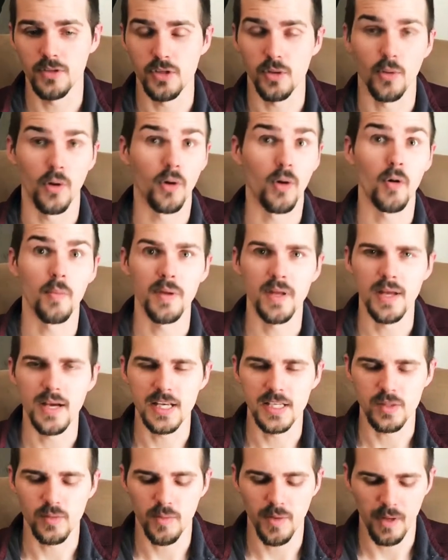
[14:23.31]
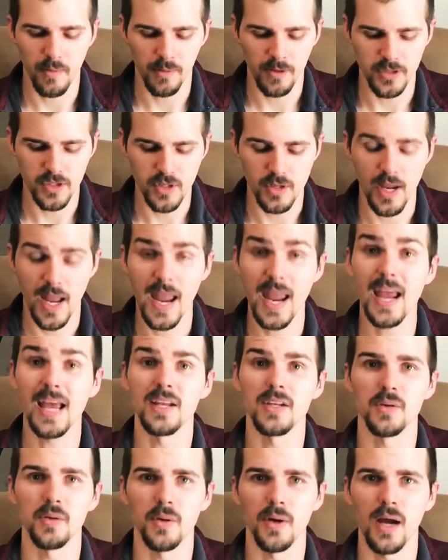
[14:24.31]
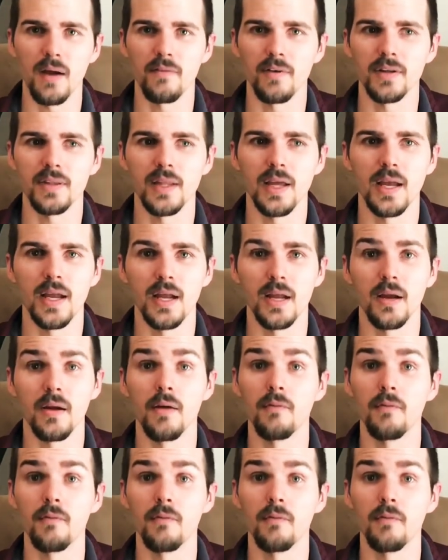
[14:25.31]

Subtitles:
or OBS will be able to handle everything